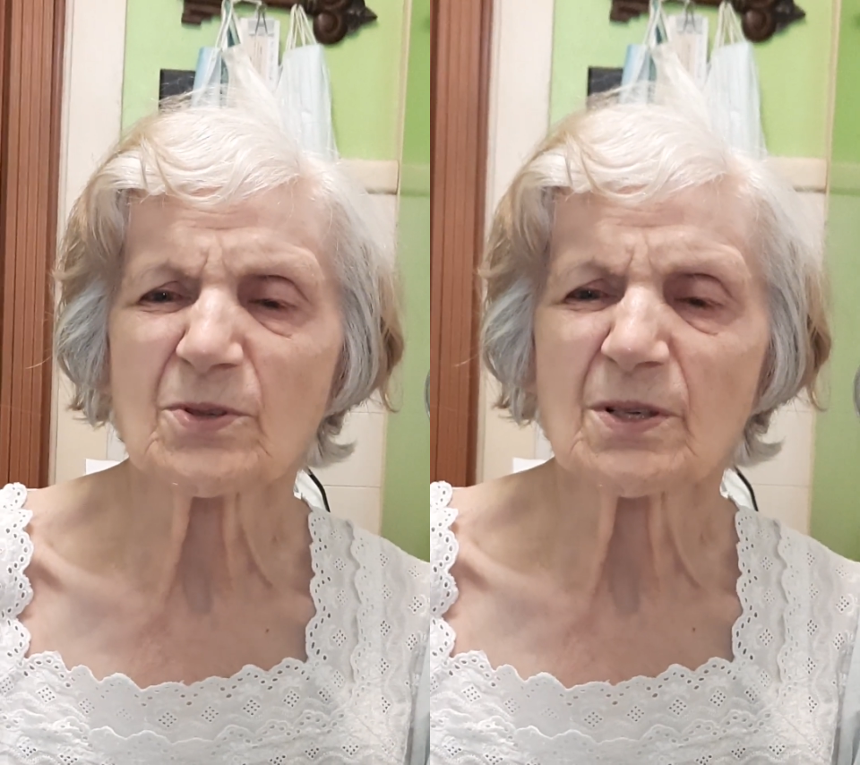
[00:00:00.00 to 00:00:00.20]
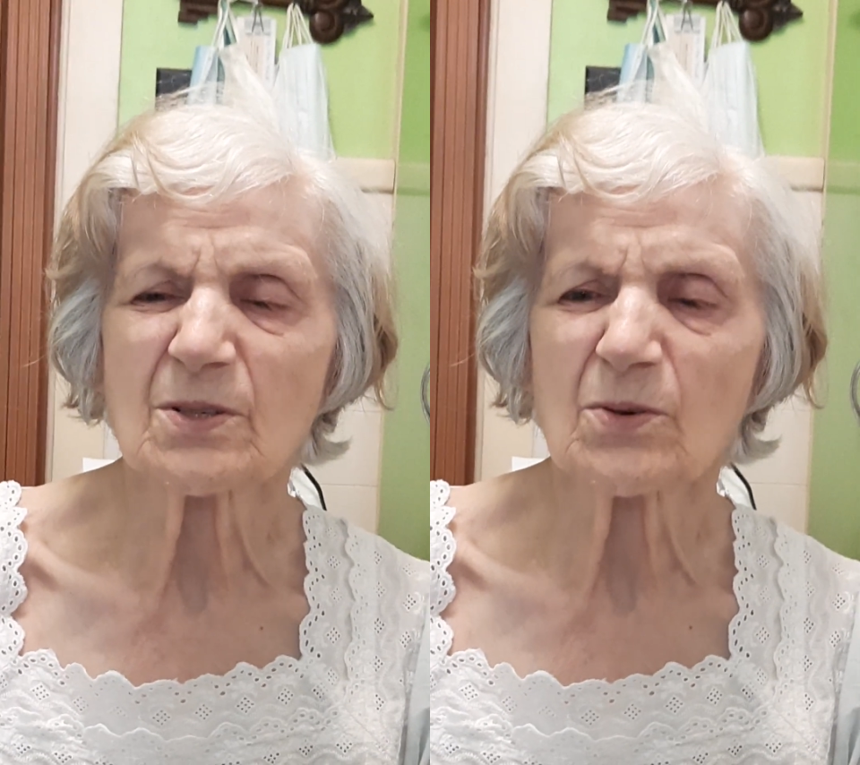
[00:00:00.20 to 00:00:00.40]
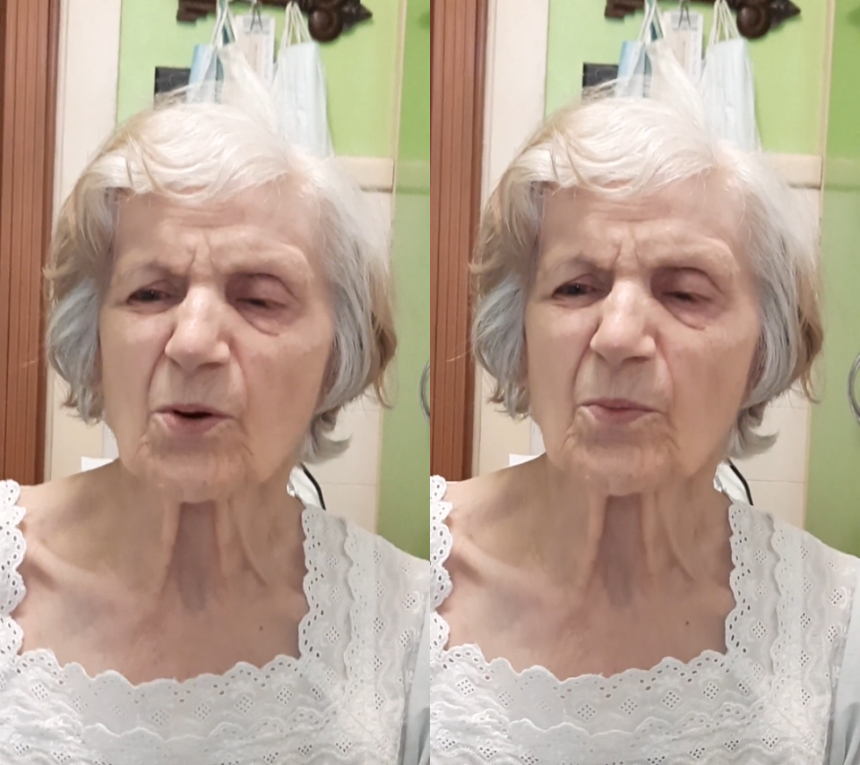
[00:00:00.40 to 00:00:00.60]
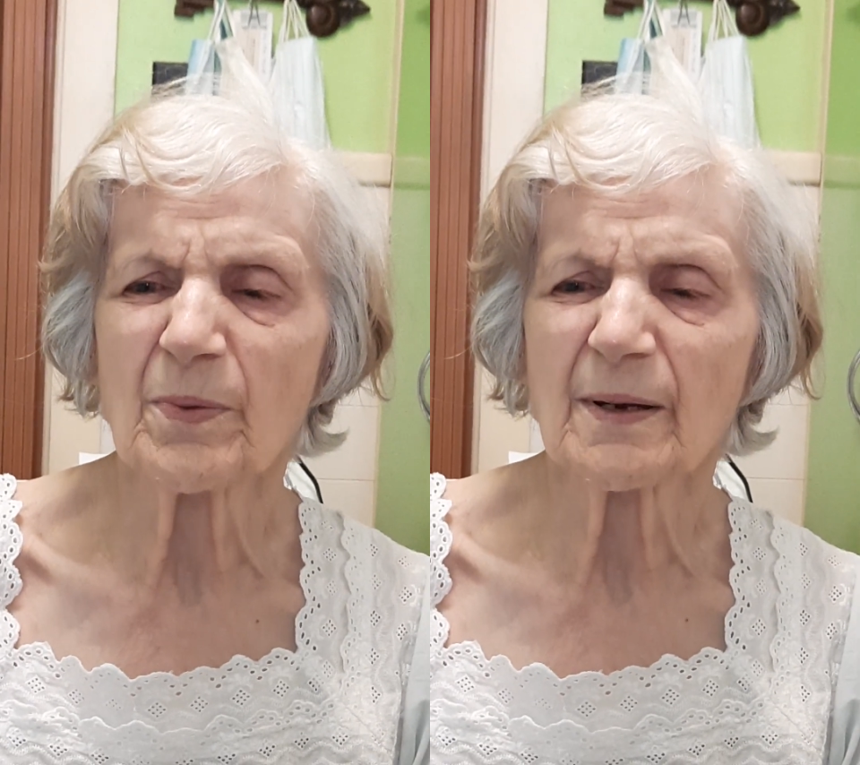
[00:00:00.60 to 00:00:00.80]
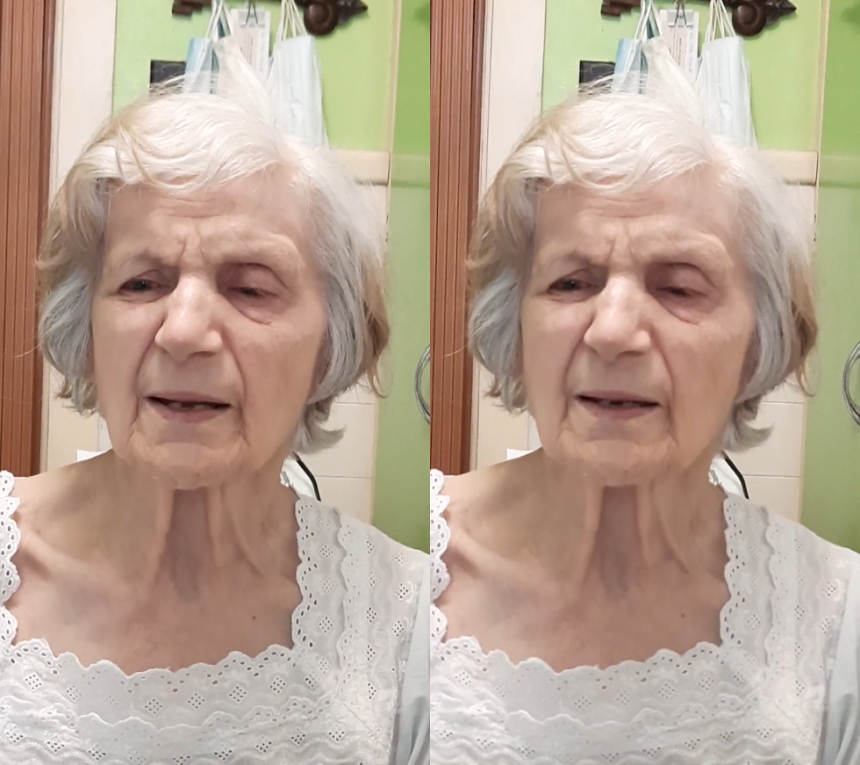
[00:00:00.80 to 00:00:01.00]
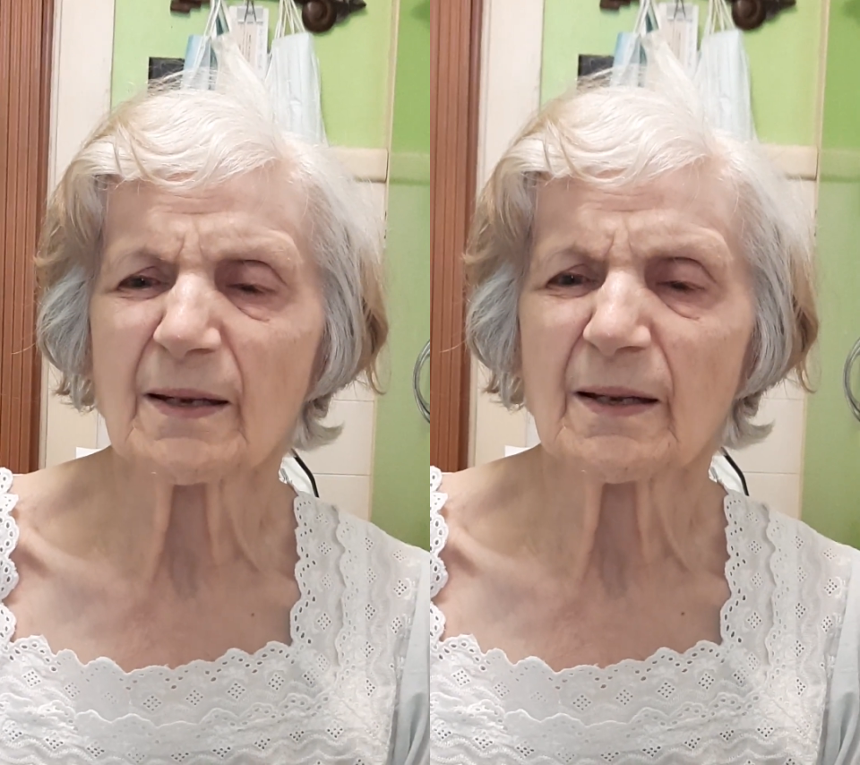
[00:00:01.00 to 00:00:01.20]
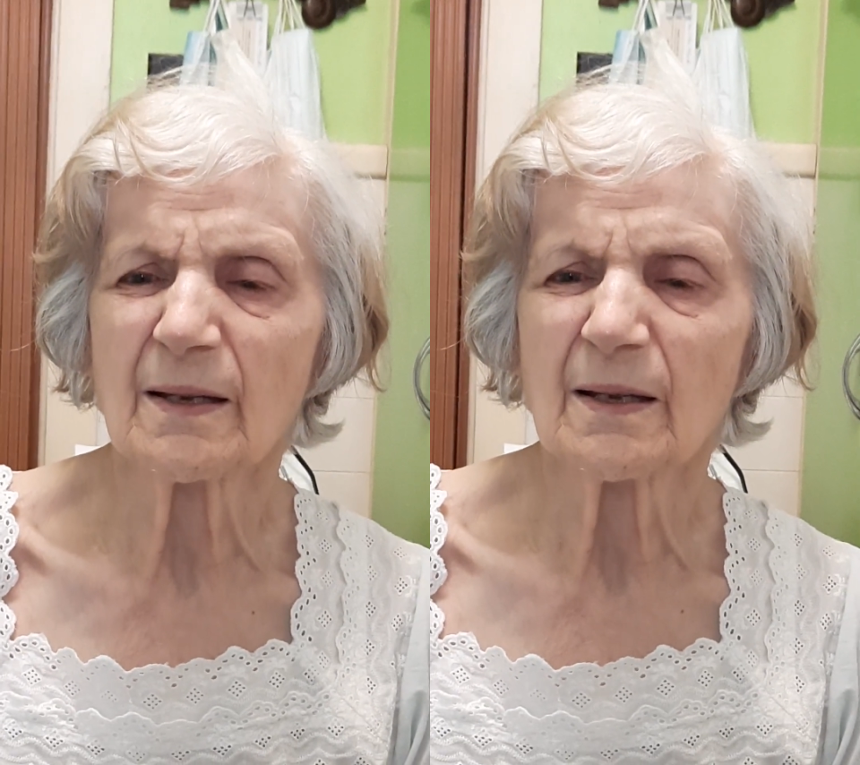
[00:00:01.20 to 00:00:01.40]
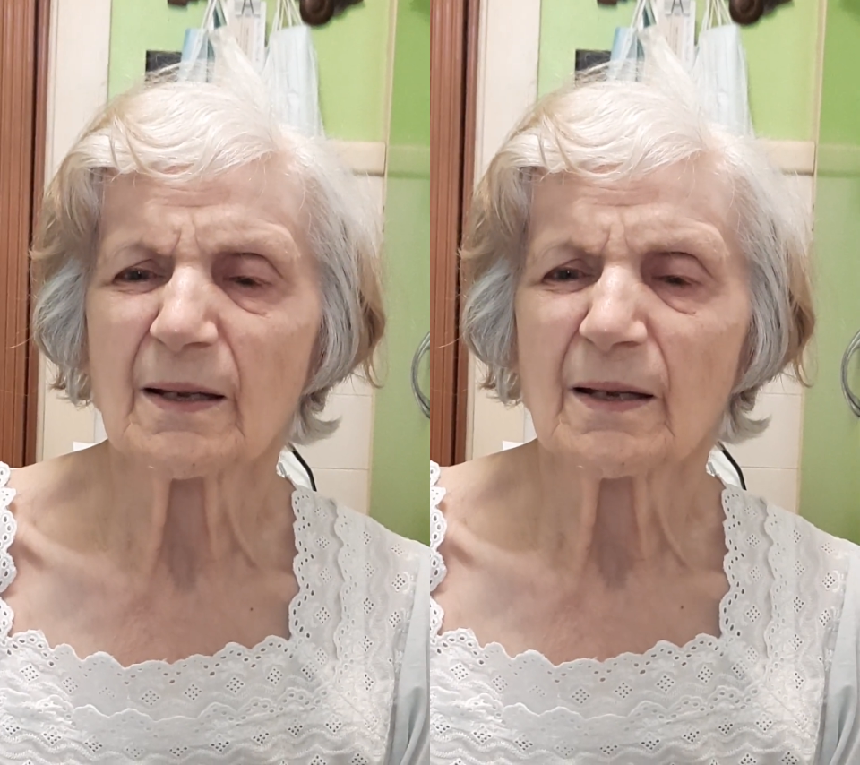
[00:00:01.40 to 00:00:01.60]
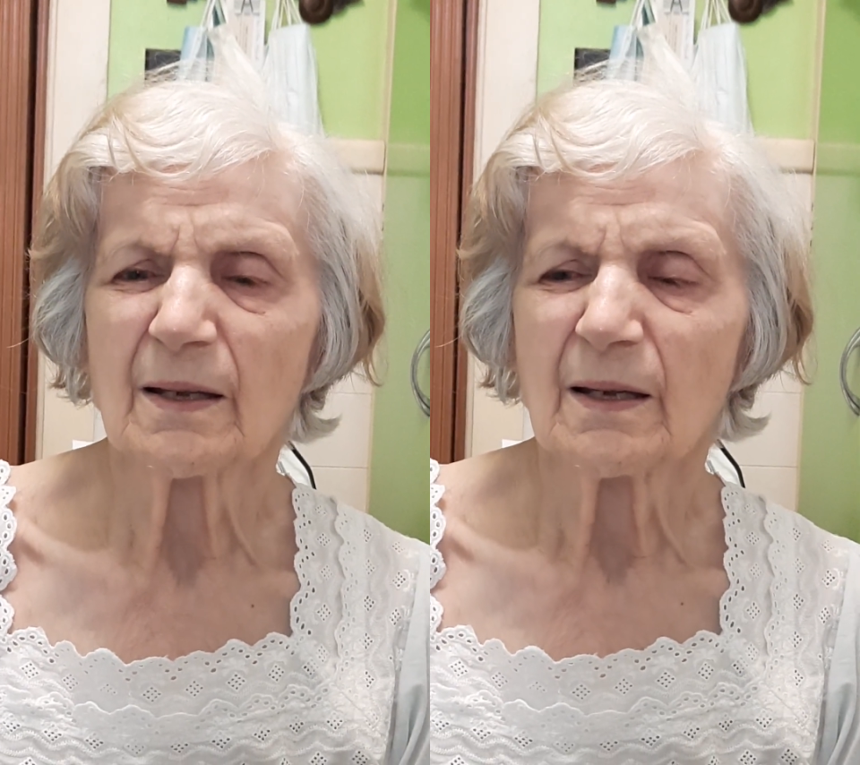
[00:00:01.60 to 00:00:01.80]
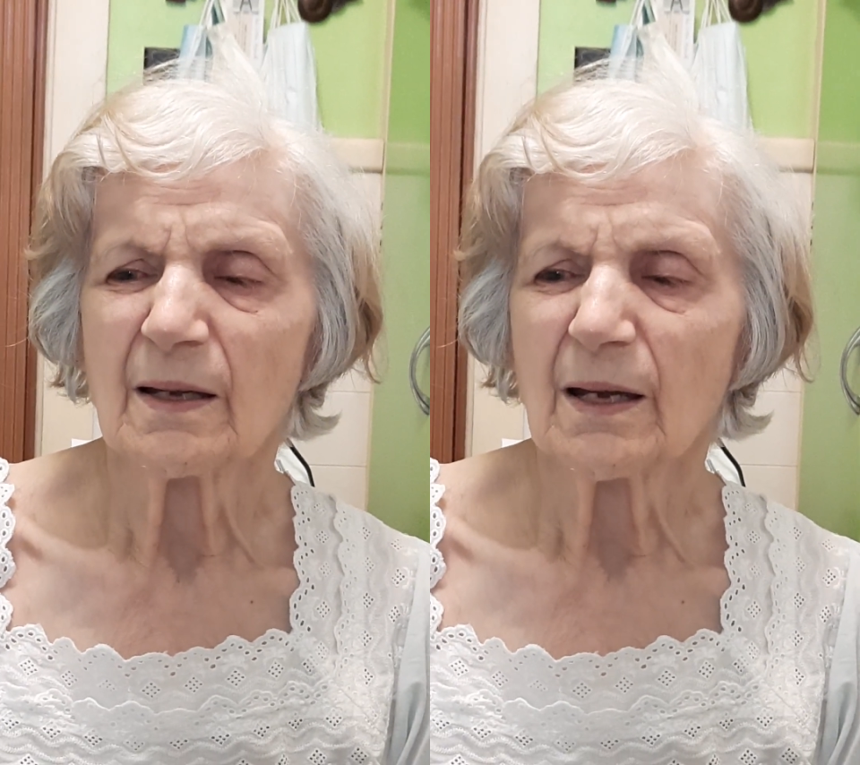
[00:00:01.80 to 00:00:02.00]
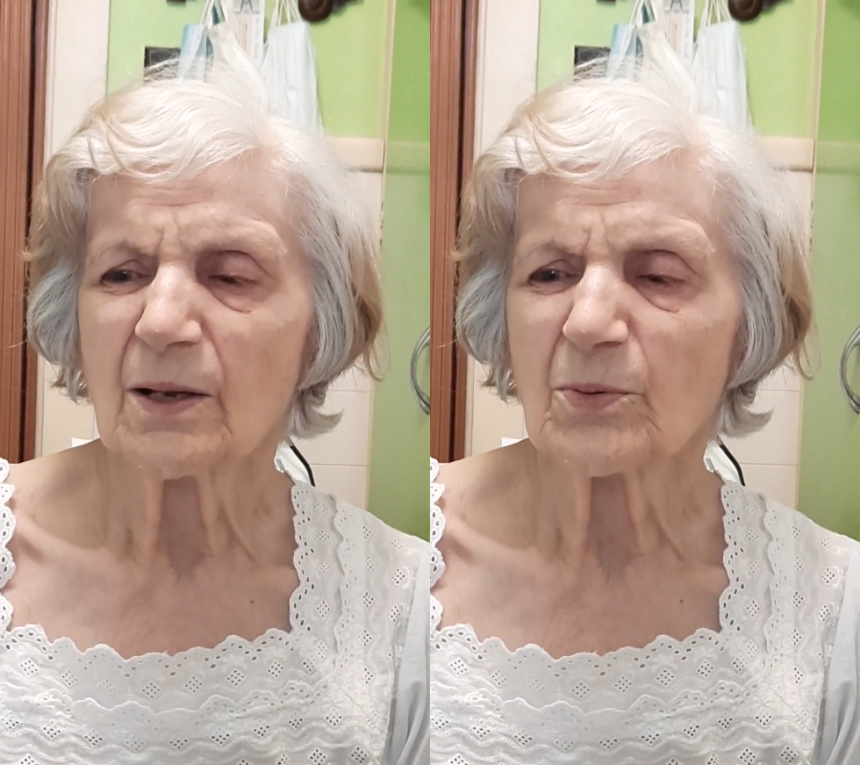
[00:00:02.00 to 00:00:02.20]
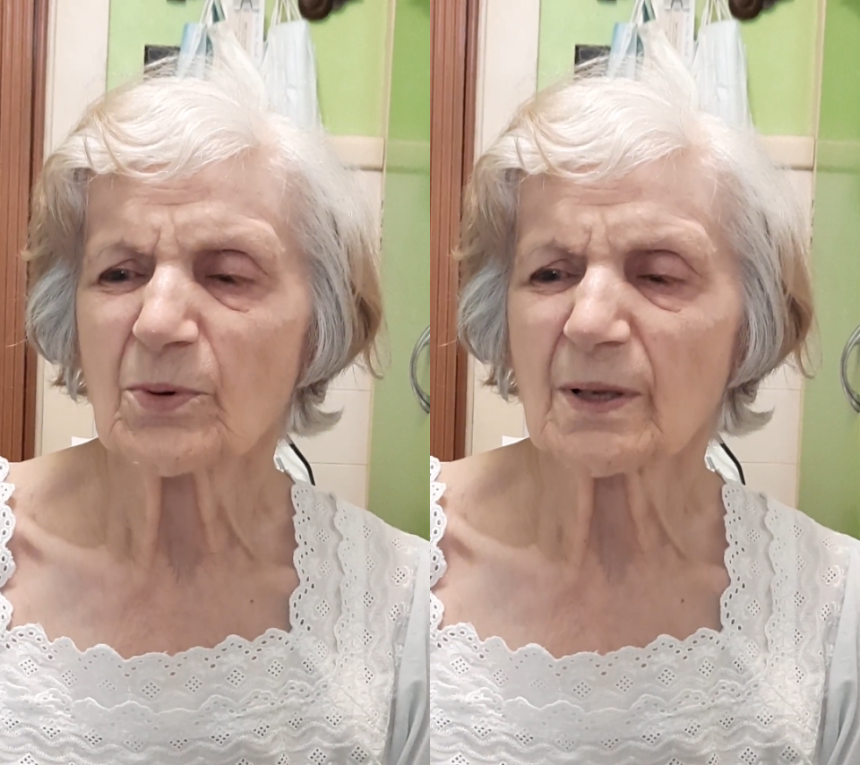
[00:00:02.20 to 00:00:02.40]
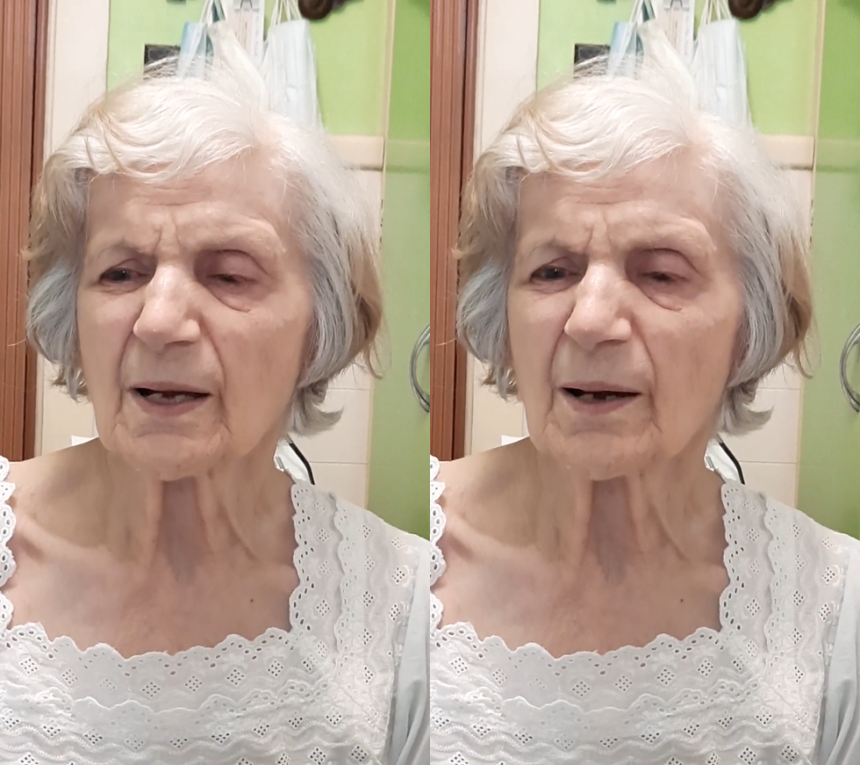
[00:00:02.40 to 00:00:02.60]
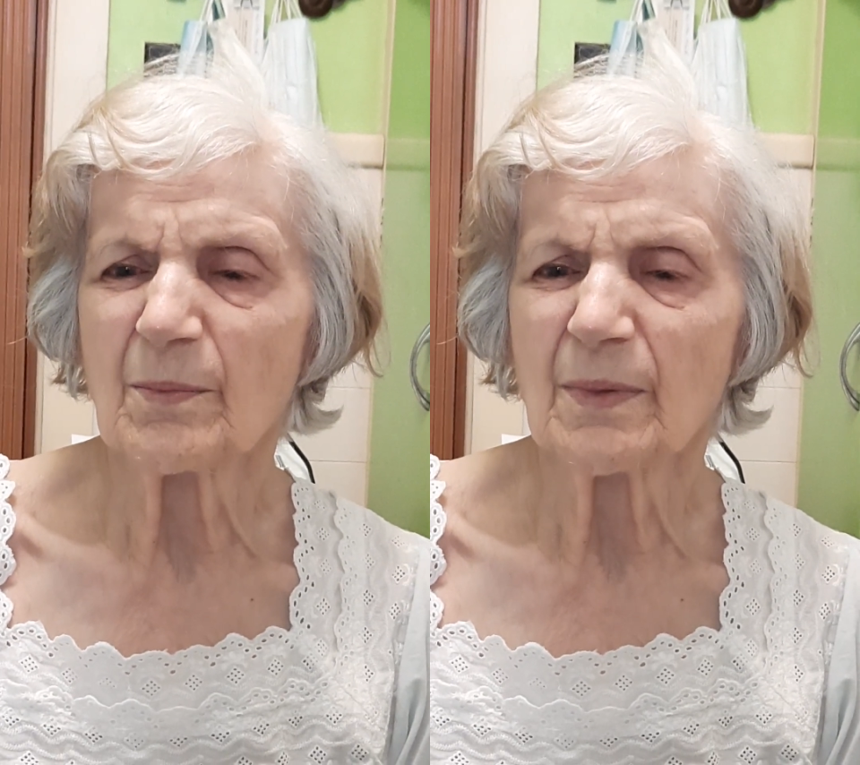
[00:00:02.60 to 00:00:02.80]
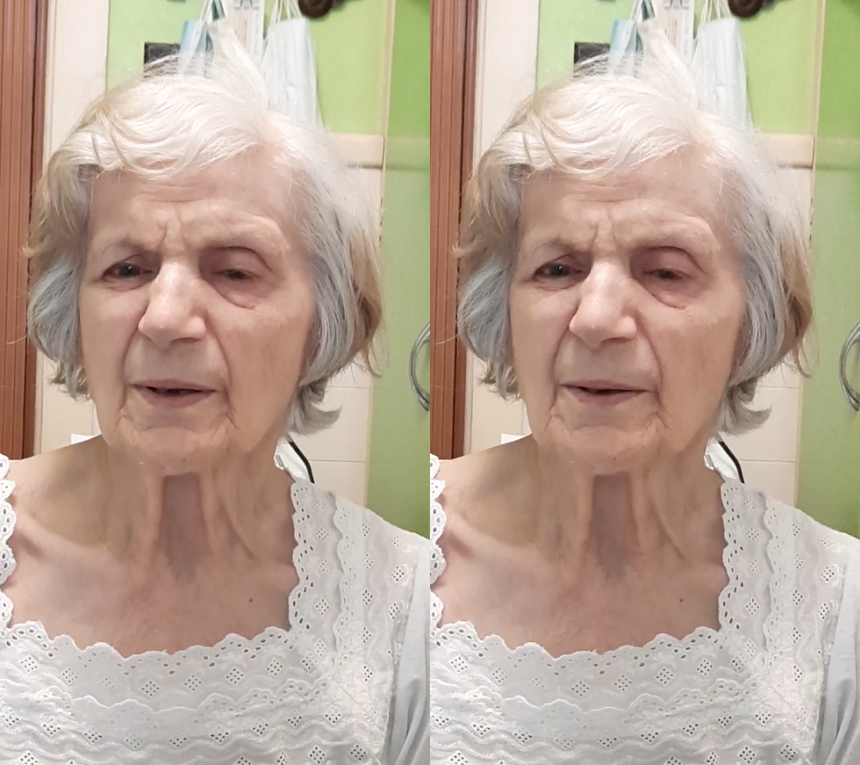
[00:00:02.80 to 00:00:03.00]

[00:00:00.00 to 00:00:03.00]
just open and it would come.